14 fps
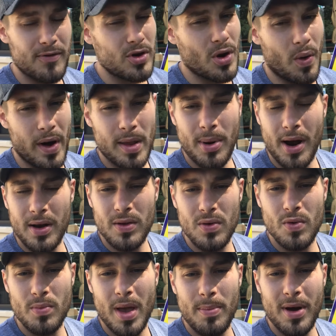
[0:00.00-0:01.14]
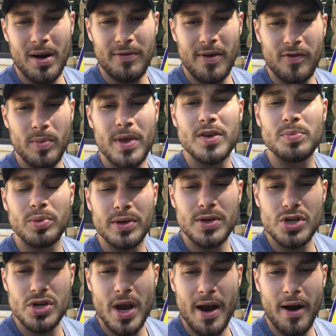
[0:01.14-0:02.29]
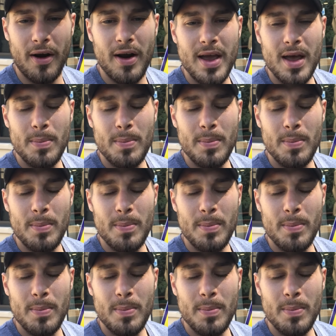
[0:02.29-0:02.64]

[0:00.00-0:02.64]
If you know anybody who may benefit from this, please share,